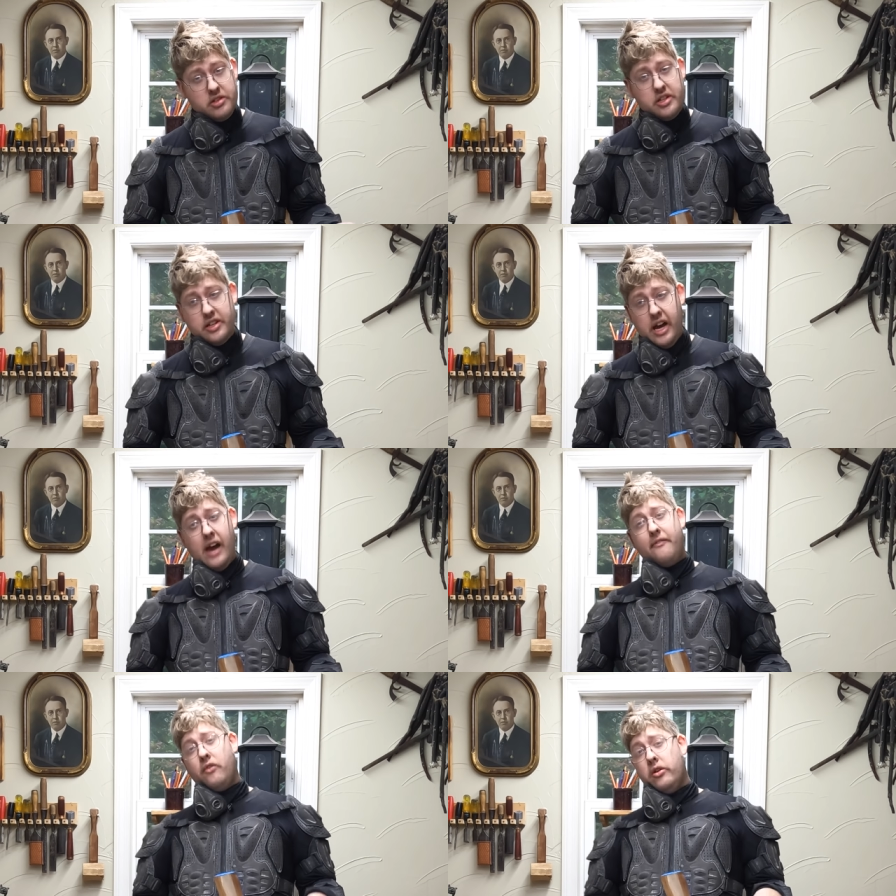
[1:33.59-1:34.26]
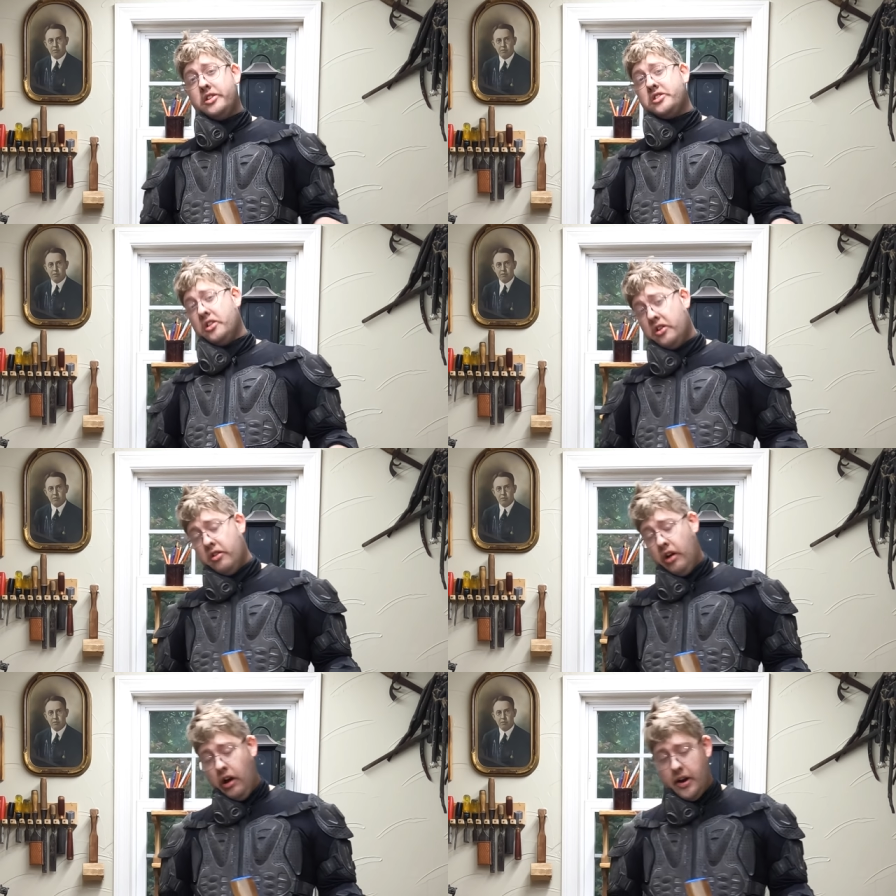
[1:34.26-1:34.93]
was to die for. It's a
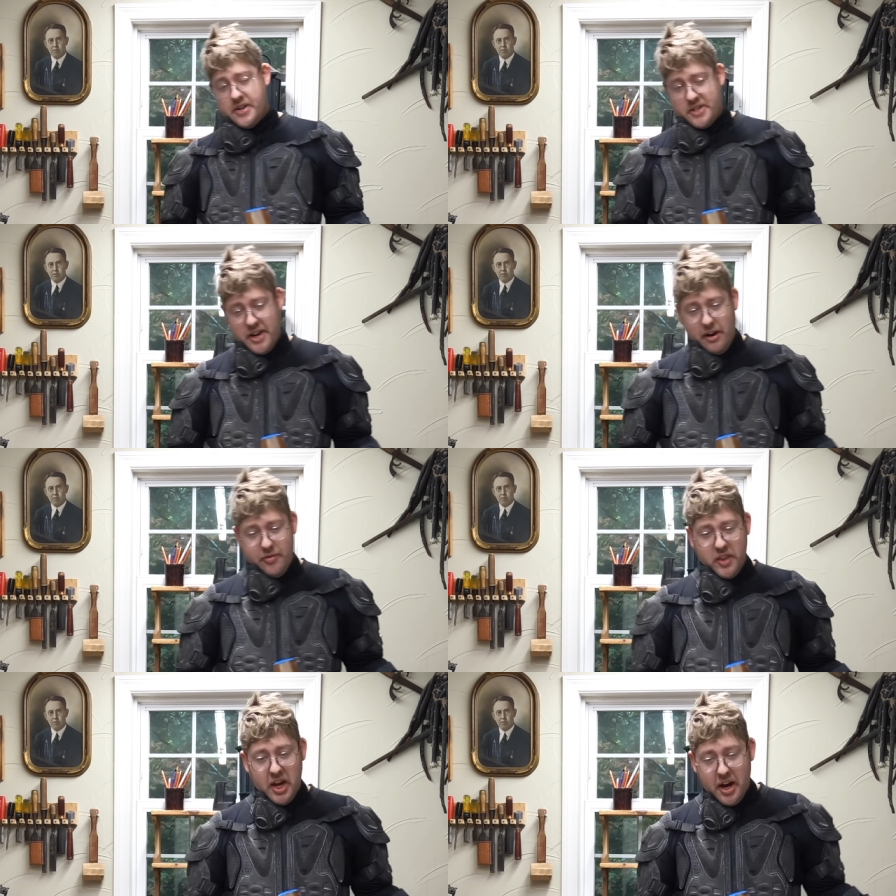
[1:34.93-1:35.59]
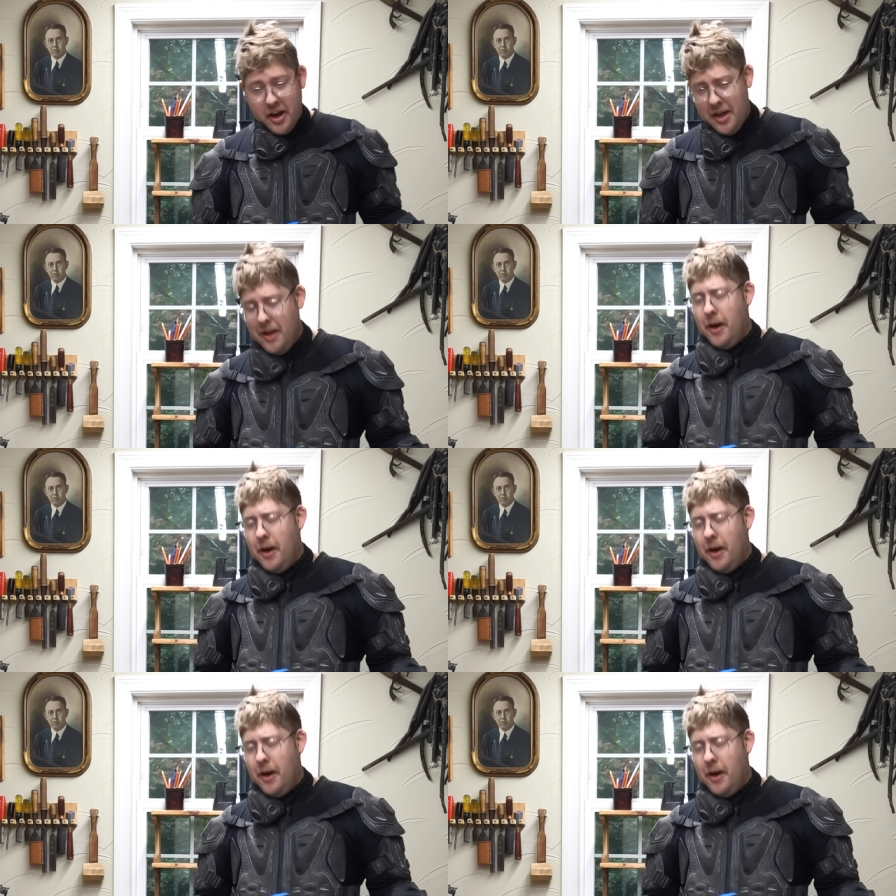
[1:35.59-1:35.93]
little harsh out there,